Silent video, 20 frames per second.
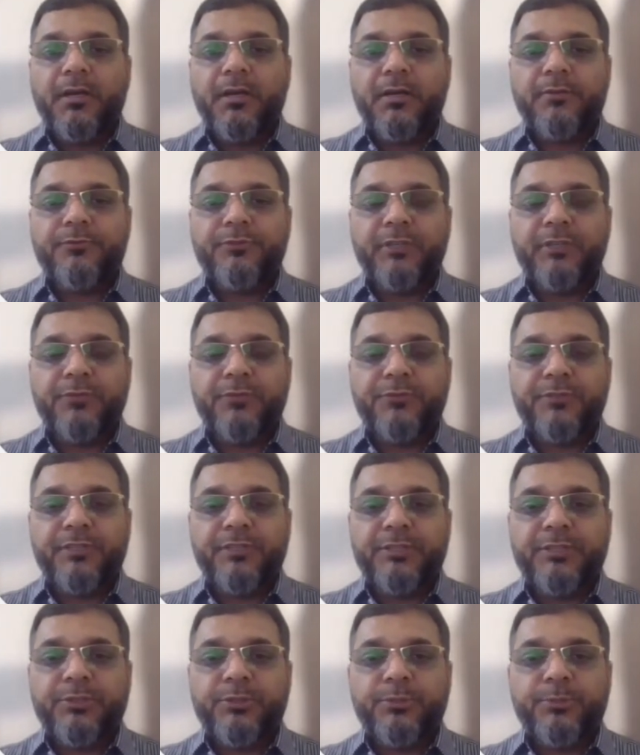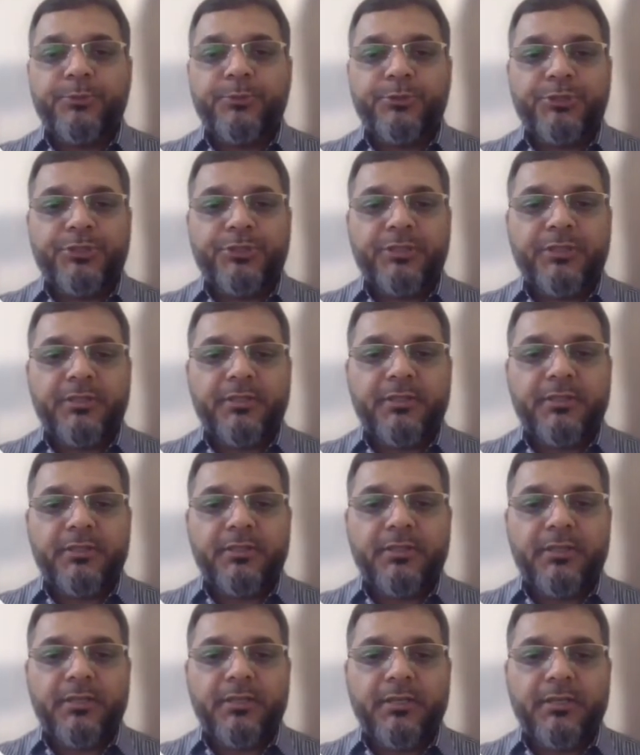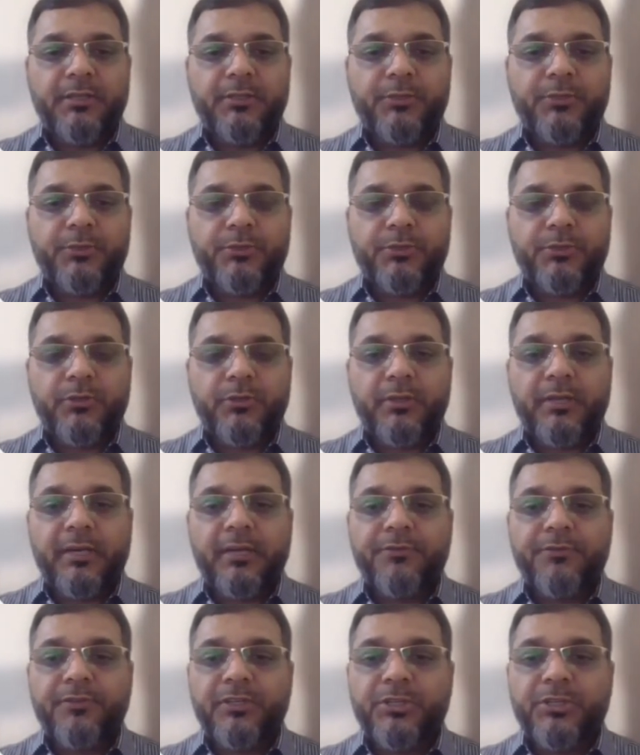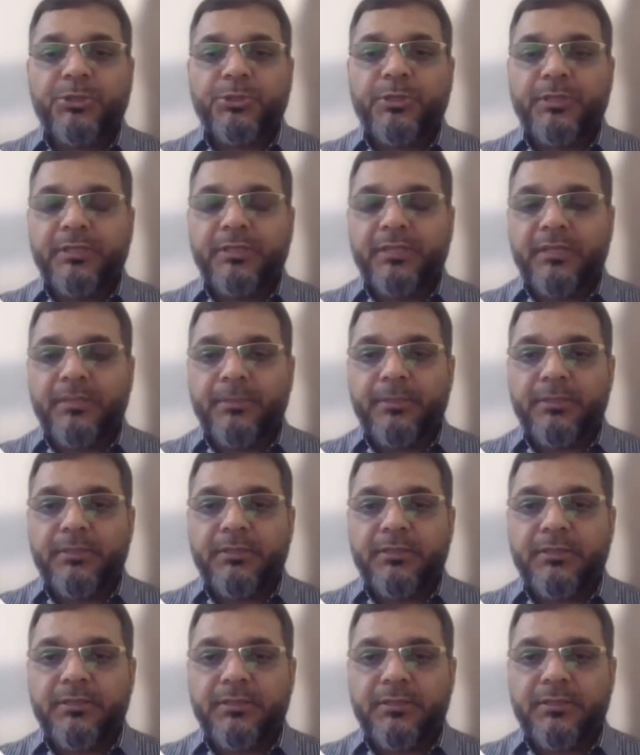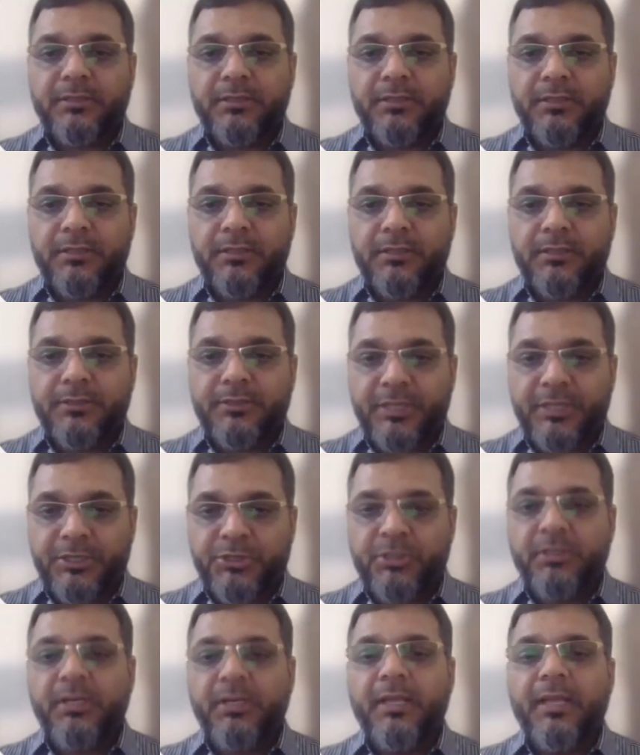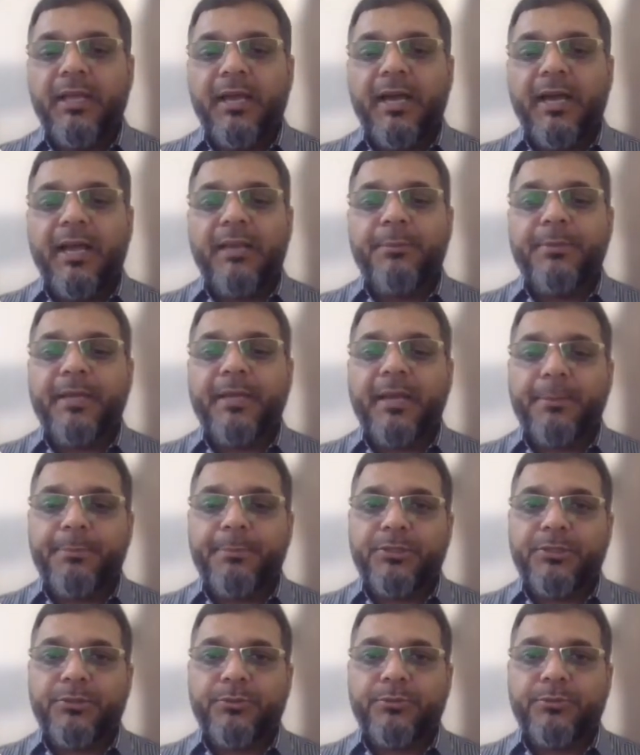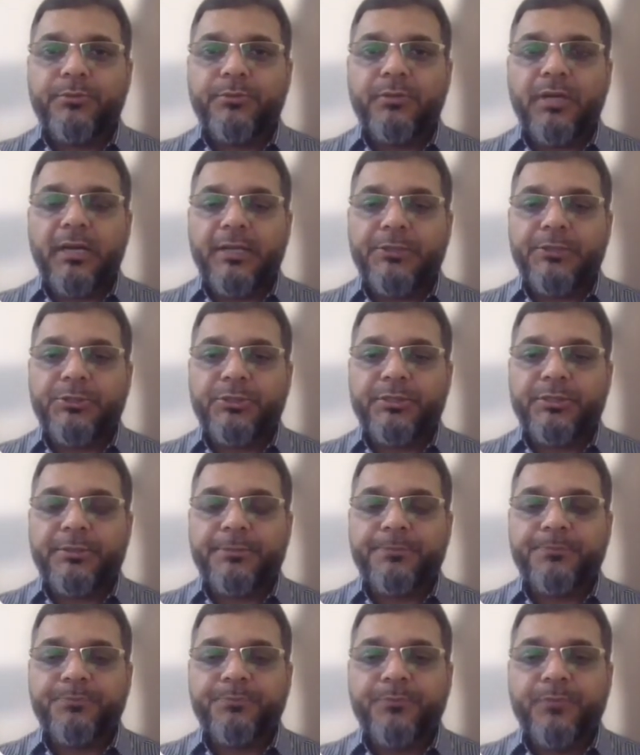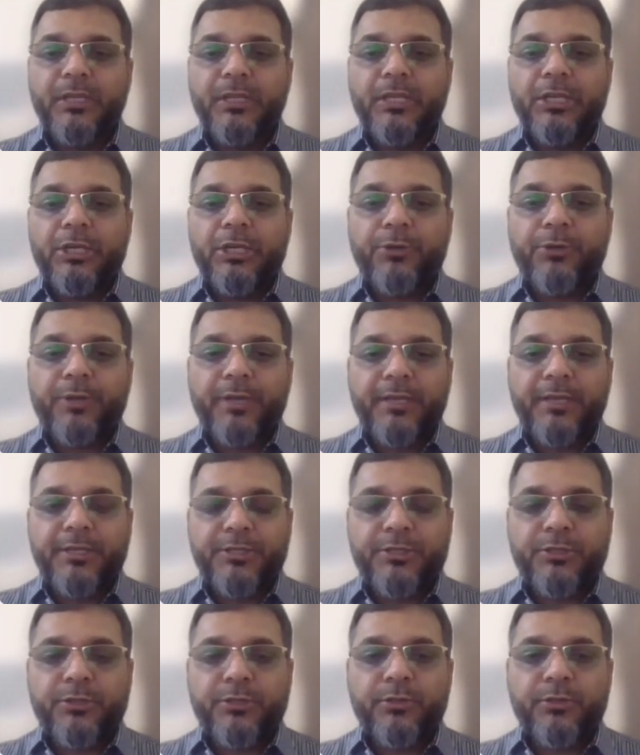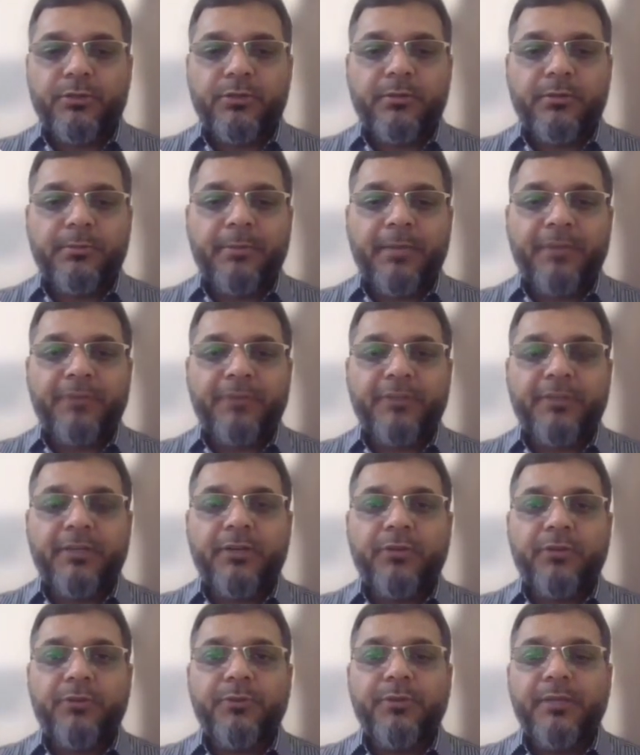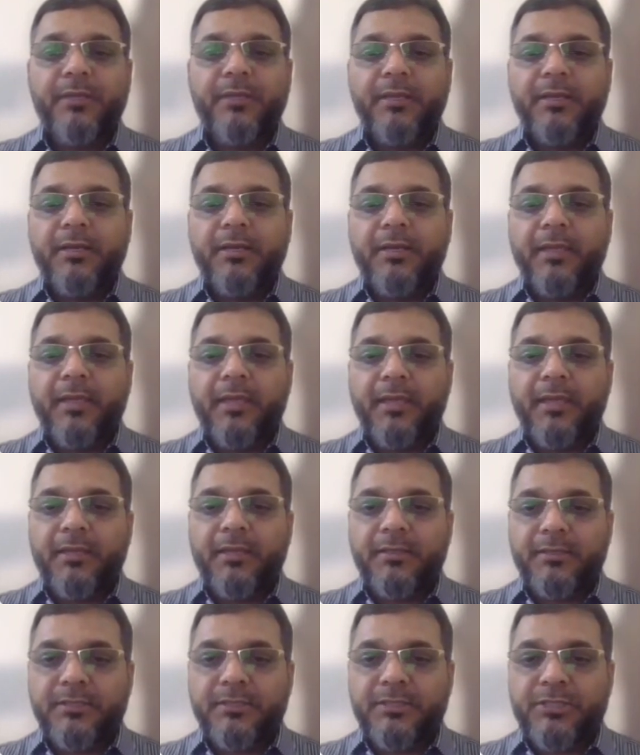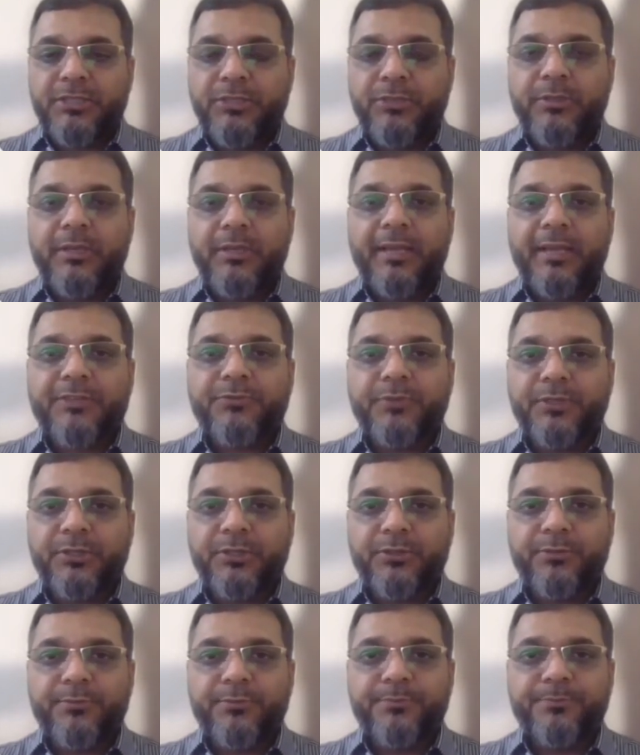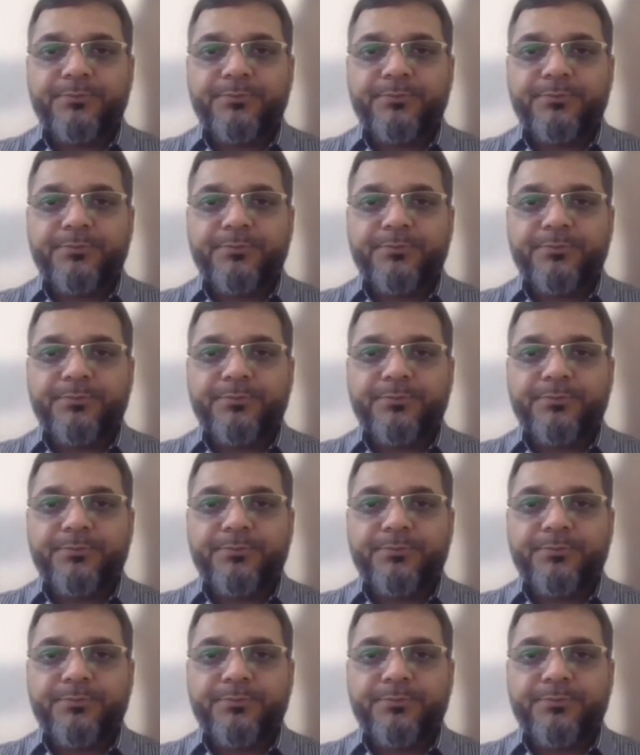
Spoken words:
feel free to put your the question or clarification in the comment section. I'll be happy to answer. Okay, so bye for now, and see you in the next video.